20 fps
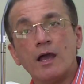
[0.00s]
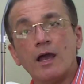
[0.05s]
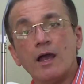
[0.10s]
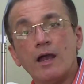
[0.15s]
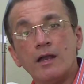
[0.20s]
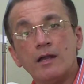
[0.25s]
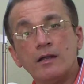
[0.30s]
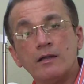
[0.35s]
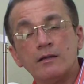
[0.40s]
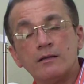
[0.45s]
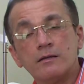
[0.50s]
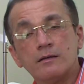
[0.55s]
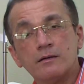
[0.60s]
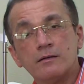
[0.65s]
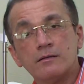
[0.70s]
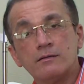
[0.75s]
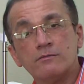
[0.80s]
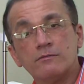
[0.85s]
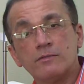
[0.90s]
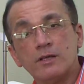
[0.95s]
And
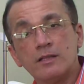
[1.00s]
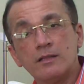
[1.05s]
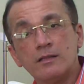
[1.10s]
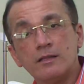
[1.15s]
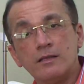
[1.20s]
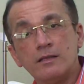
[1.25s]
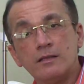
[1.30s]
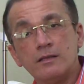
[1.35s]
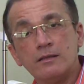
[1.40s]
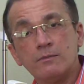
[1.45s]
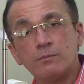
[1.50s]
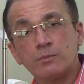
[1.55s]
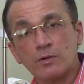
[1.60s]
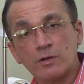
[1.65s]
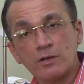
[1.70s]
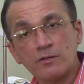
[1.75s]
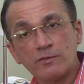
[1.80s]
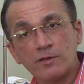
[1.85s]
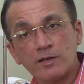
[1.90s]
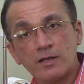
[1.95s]
when the
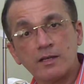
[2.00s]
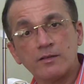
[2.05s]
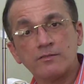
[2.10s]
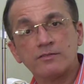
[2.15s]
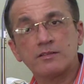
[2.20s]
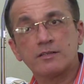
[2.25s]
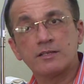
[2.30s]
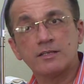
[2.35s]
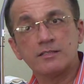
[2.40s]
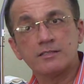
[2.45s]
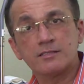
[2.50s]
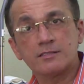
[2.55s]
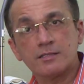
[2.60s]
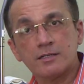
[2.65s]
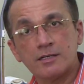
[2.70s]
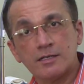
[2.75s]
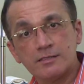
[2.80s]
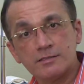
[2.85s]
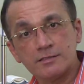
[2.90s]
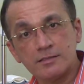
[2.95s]
proliferative stage
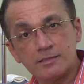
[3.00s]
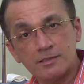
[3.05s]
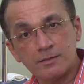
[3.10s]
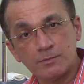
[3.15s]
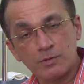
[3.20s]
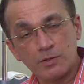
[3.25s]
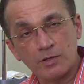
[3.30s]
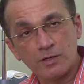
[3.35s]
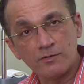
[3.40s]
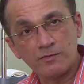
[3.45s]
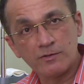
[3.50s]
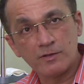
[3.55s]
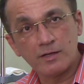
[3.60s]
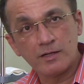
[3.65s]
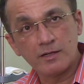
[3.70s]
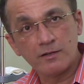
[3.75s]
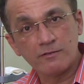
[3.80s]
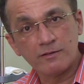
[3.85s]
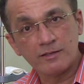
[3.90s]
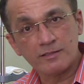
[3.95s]
starts, the
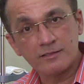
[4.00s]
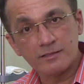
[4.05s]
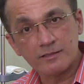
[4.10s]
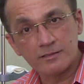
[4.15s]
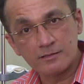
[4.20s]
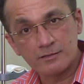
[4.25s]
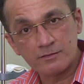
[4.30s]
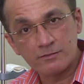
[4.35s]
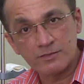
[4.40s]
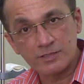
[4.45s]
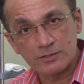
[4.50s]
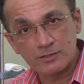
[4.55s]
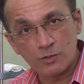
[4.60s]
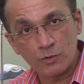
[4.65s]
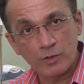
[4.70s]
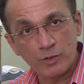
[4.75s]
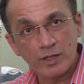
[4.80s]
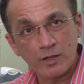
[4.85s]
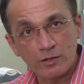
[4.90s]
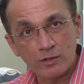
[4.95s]
proliferative vessels which
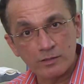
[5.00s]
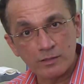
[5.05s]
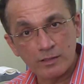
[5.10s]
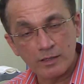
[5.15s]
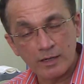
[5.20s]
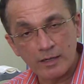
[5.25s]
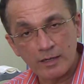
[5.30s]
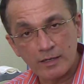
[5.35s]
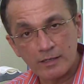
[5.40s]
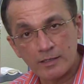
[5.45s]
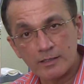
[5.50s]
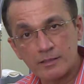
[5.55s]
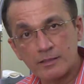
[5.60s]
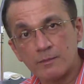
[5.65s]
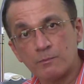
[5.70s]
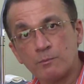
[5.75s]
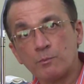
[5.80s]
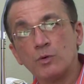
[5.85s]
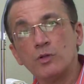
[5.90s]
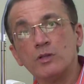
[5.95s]
growing on the retina,
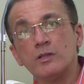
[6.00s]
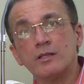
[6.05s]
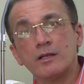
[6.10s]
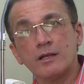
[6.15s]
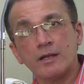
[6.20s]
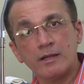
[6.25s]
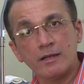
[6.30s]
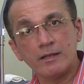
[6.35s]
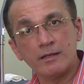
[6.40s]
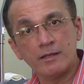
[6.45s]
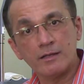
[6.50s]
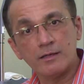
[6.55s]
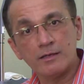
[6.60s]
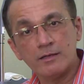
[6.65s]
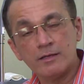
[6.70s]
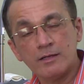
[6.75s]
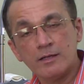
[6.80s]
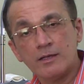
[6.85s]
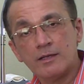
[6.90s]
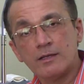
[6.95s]
they pull the retina,
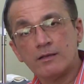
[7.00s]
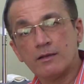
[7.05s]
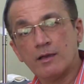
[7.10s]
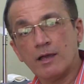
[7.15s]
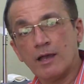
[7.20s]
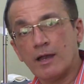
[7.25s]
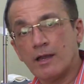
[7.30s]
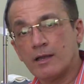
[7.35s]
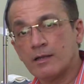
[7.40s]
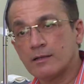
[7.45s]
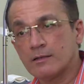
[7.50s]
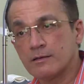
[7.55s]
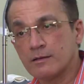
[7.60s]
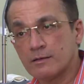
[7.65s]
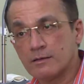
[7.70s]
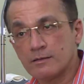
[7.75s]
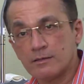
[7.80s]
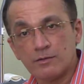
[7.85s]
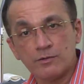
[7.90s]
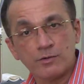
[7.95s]
and
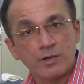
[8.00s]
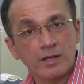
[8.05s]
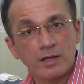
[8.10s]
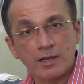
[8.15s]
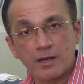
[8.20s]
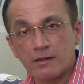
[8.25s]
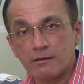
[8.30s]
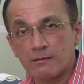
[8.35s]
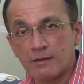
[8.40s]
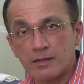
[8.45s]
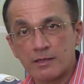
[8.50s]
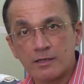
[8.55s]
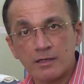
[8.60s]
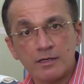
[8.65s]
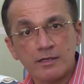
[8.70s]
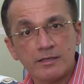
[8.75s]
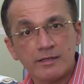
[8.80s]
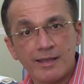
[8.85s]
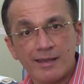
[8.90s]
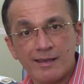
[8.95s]
you can get
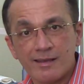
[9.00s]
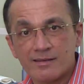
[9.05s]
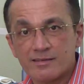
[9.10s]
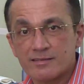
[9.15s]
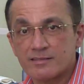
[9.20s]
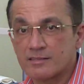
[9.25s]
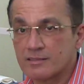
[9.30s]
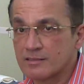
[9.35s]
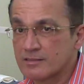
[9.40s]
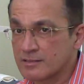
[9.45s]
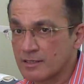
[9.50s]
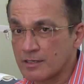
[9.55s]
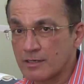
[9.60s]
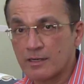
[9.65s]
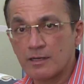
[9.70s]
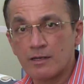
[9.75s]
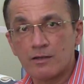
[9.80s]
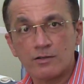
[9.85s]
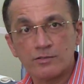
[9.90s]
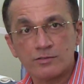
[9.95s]
retinal tears,
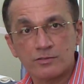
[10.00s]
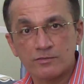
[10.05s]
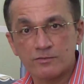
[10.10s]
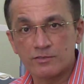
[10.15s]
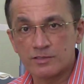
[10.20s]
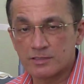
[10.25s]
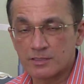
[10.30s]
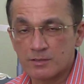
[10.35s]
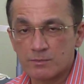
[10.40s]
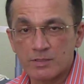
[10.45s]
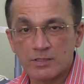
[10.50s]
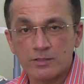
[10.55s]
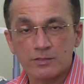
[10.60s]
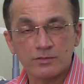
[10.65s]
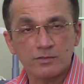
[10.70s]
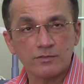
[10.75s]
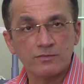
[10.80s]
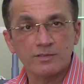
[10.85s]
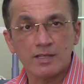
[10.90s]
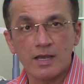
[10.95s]
sudden loss of vision
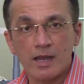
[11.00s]
because of